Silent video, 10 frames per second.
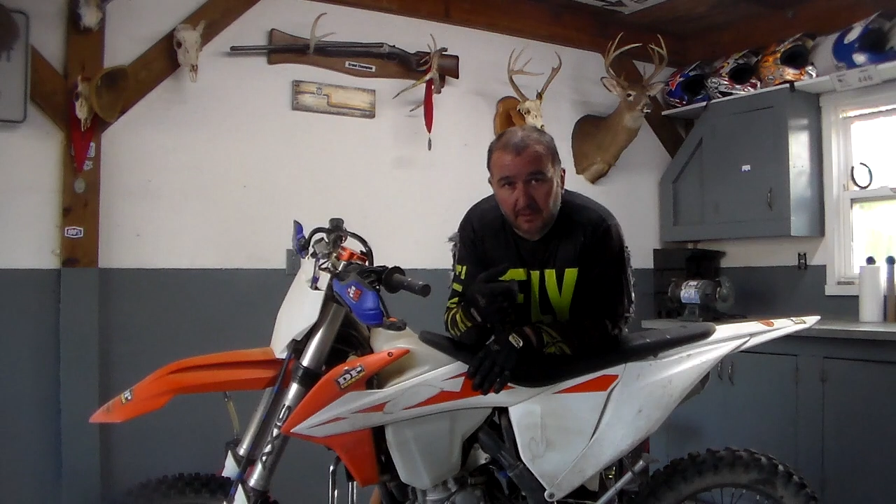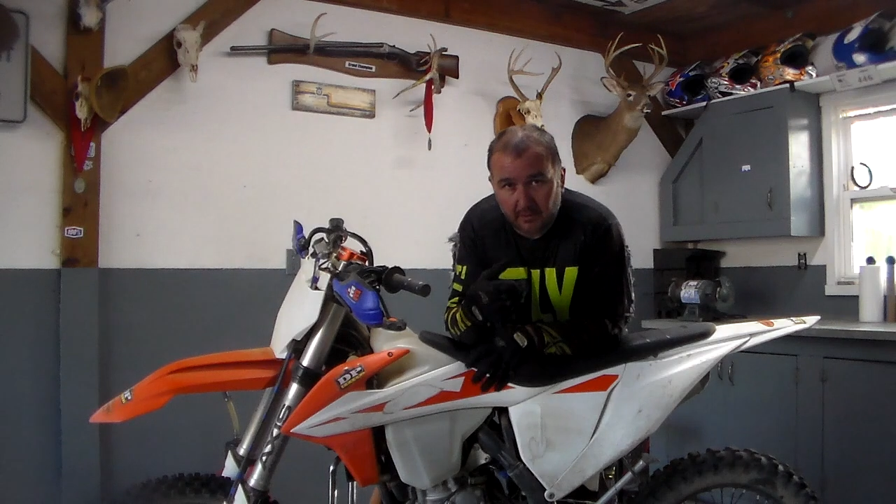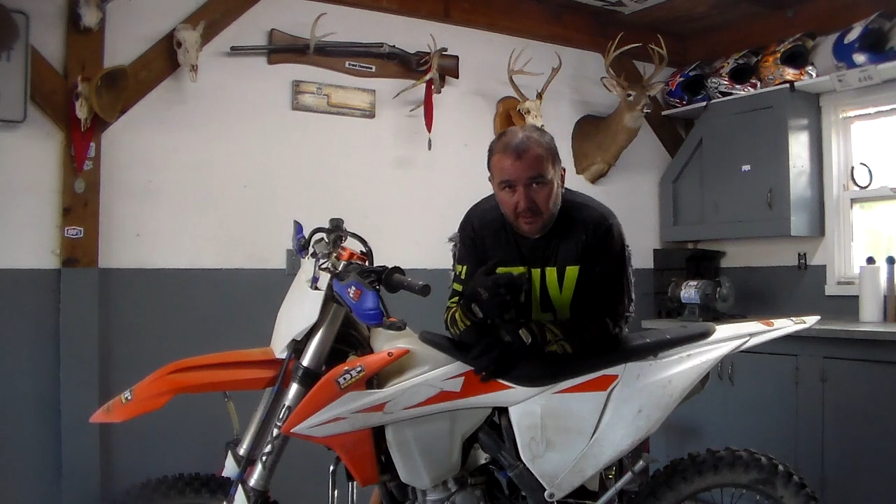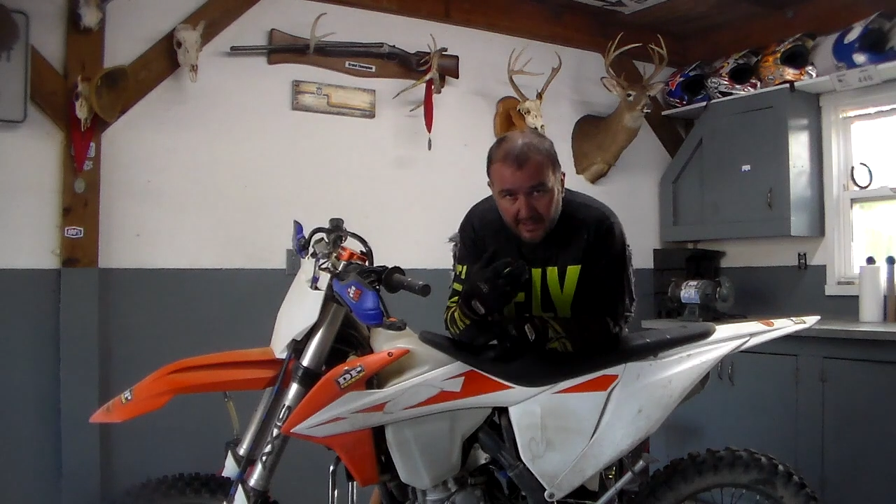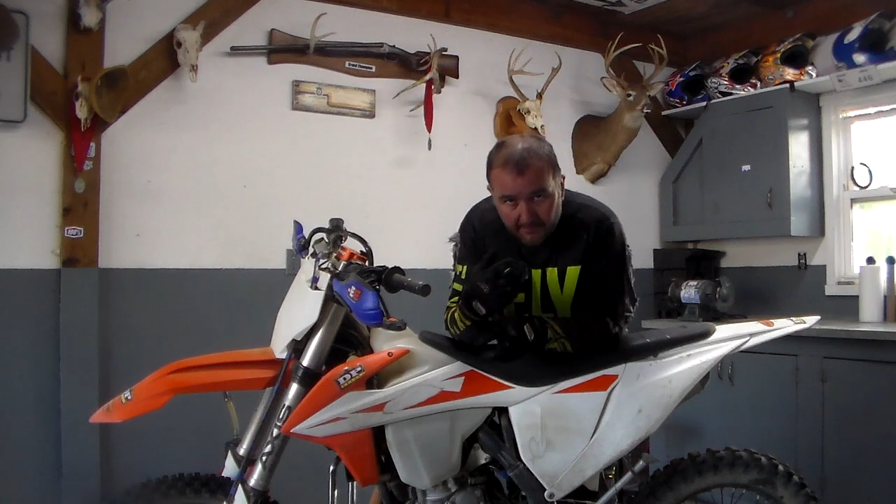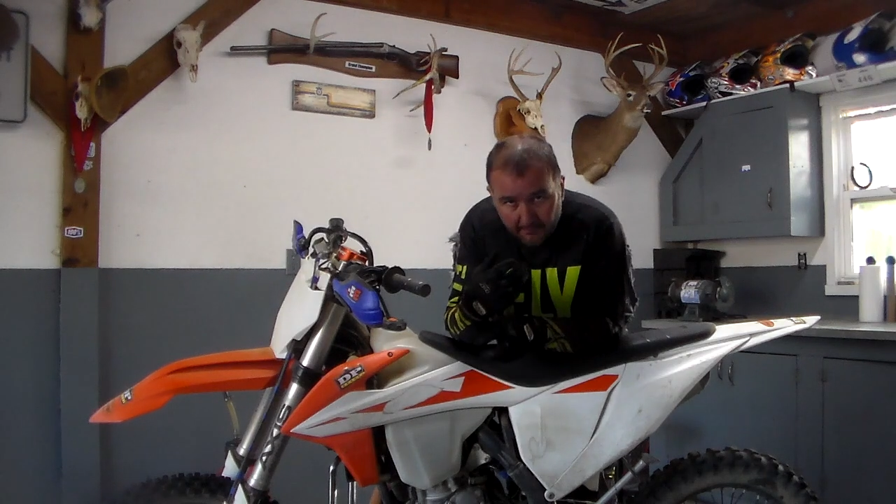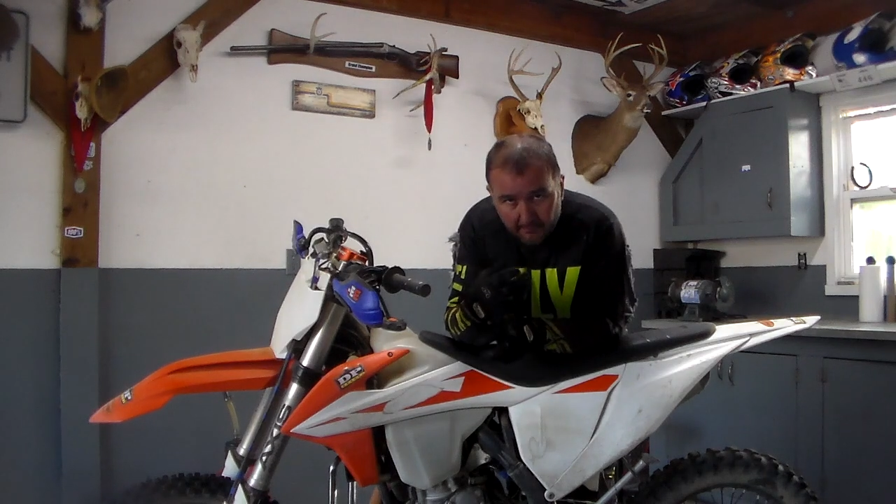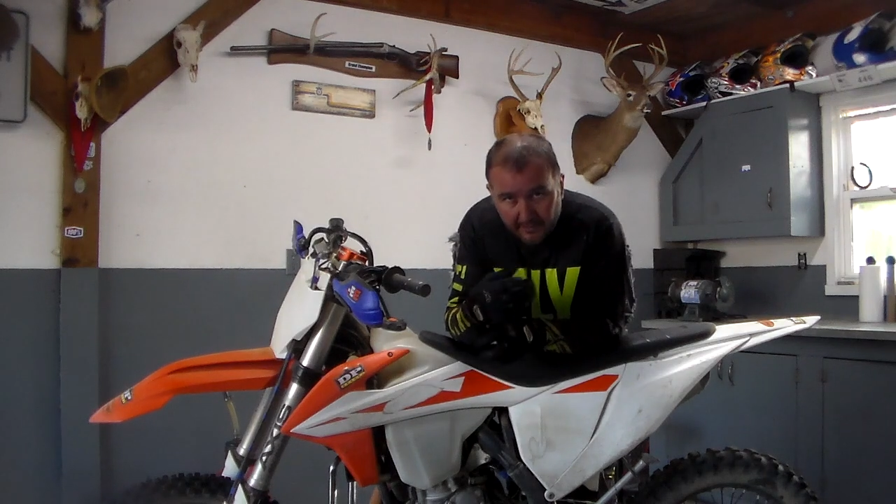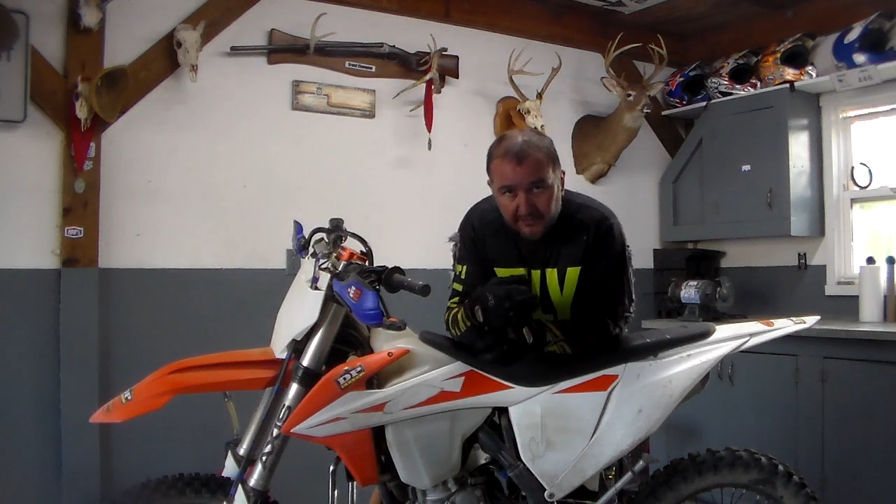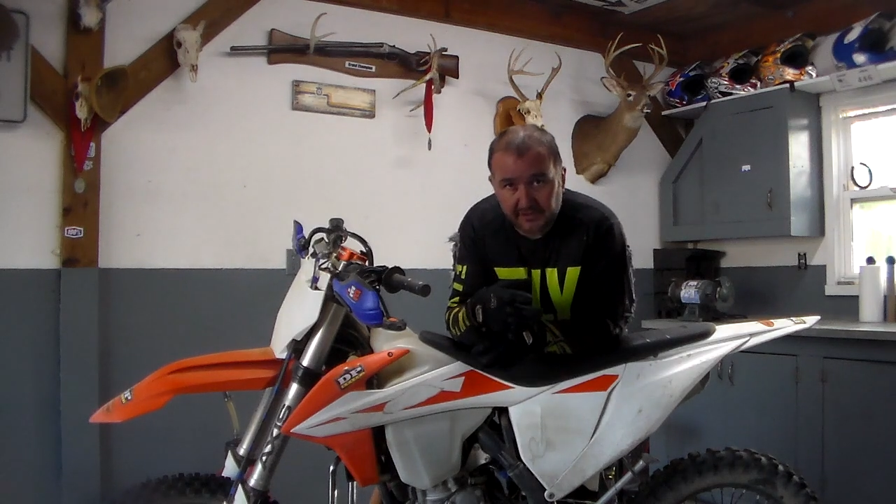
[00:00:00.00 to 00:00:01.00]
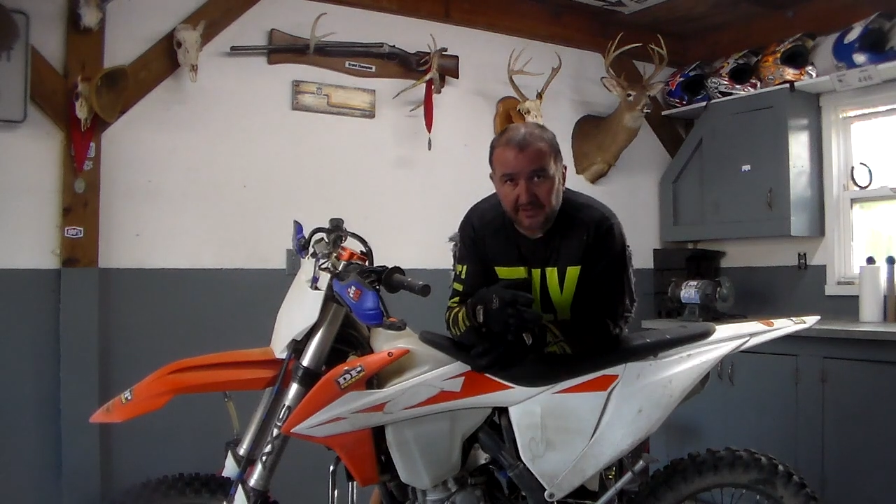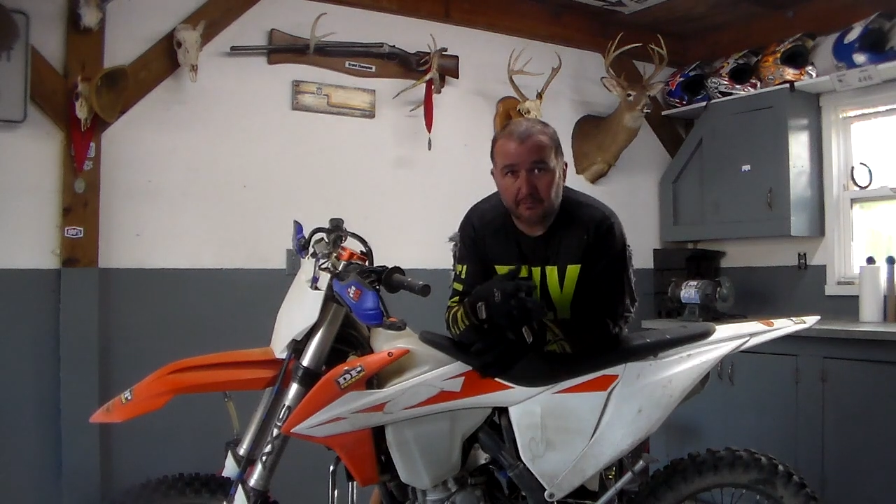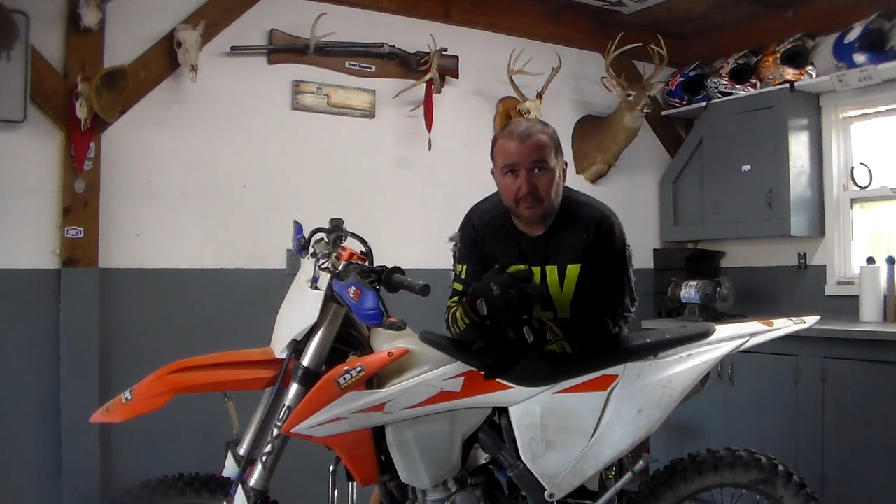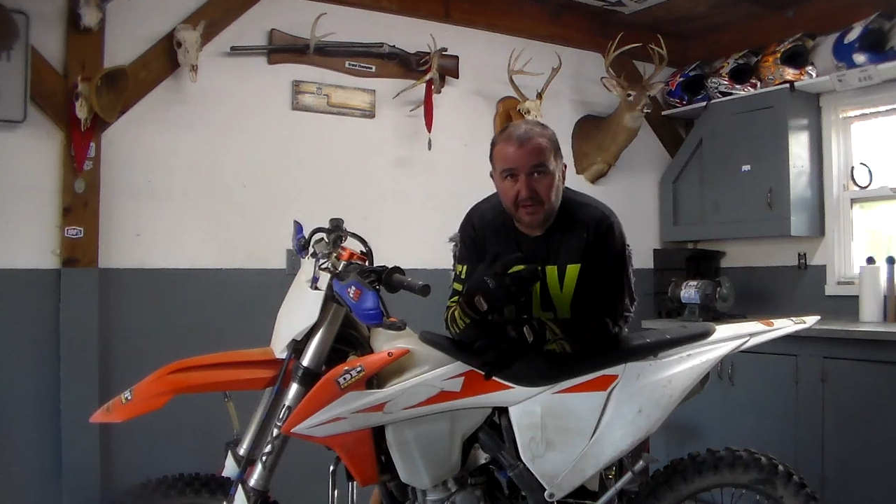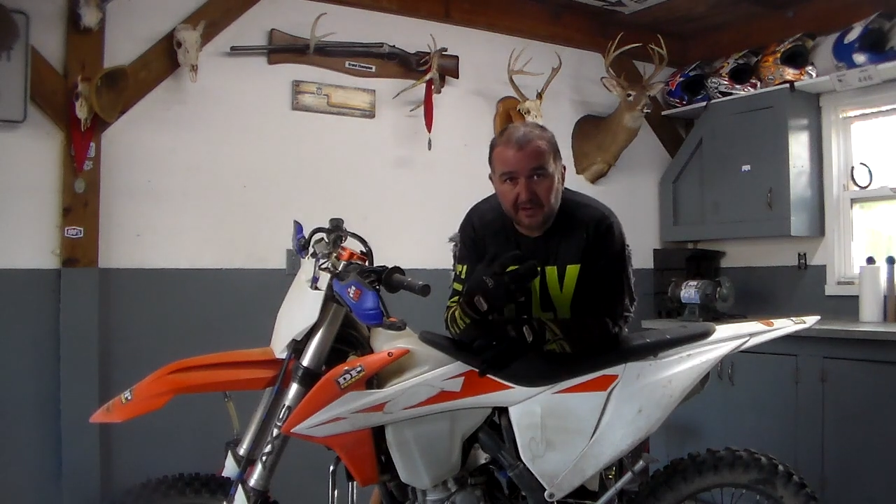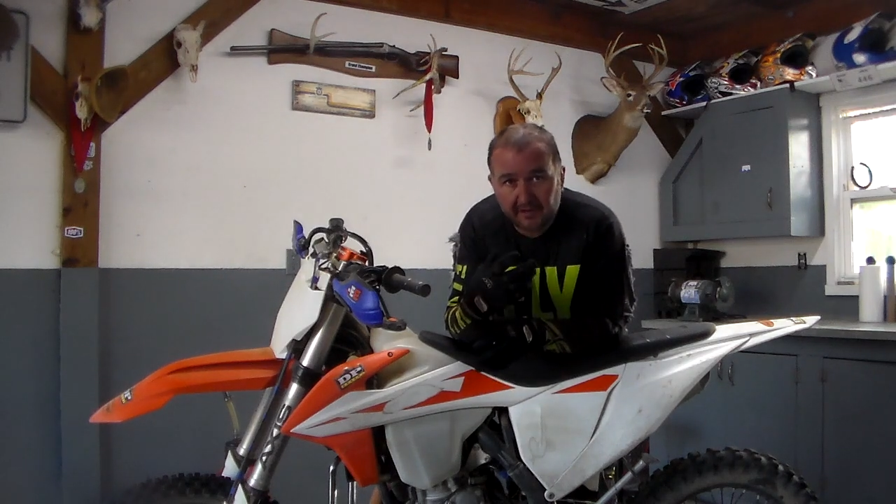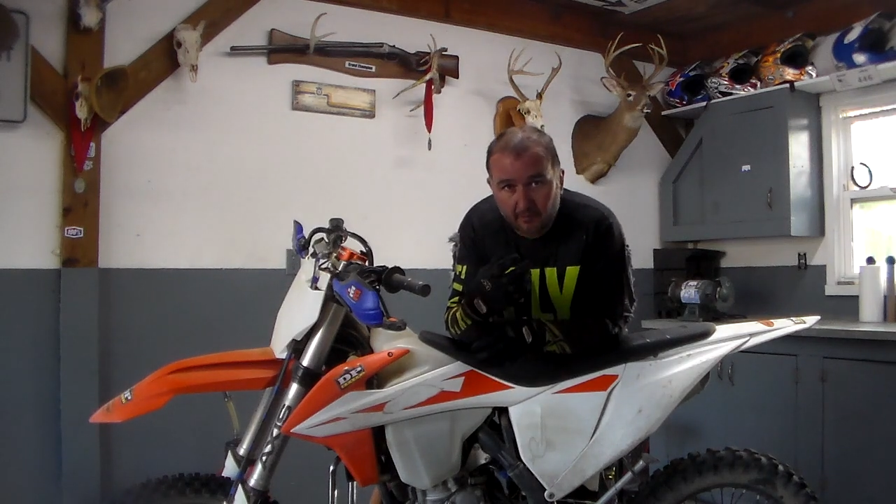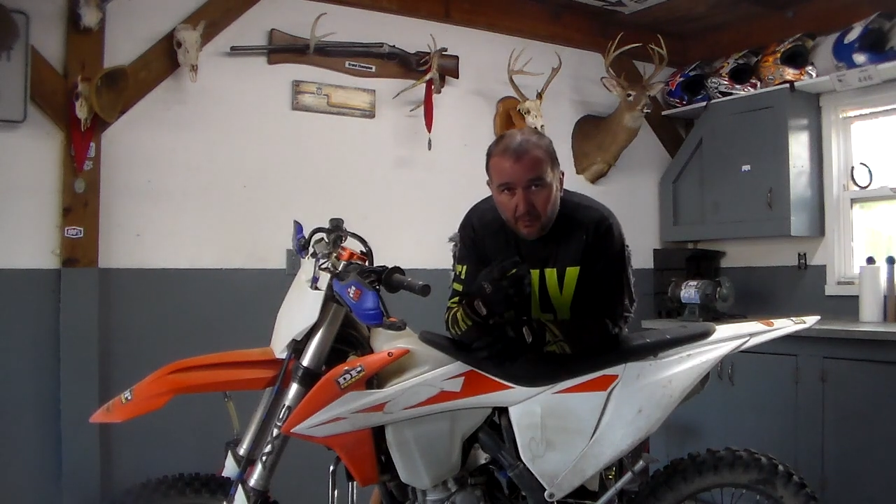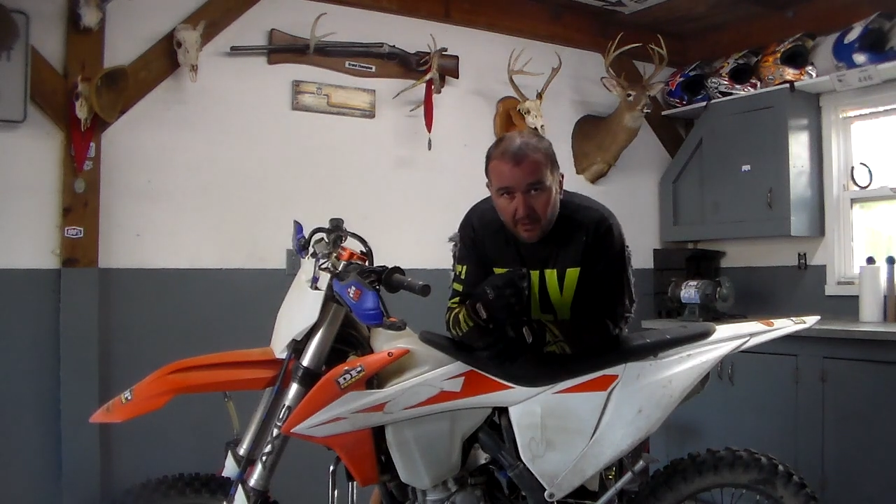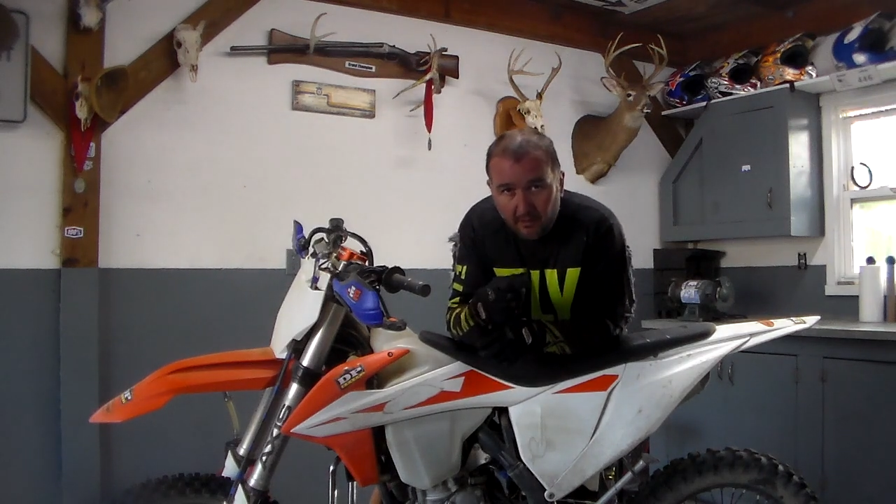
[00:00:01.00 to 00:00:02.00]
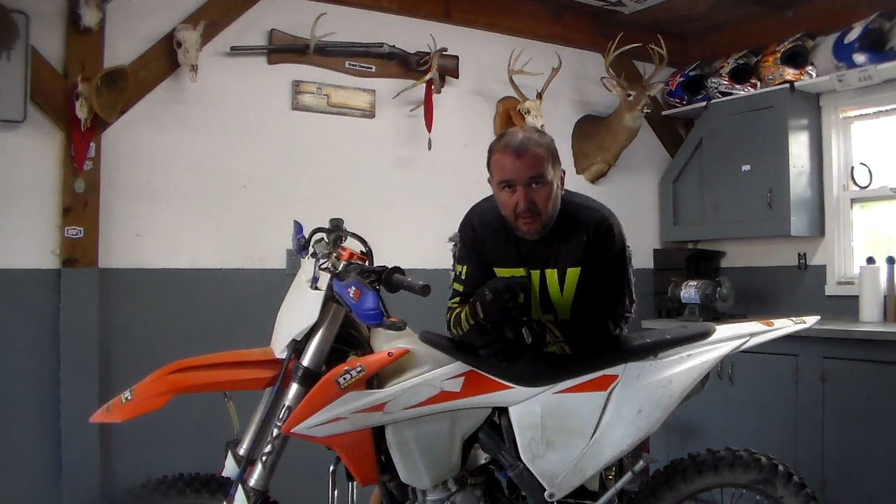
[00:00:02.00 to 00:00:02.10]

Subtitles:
You want to make sure you're breathing well.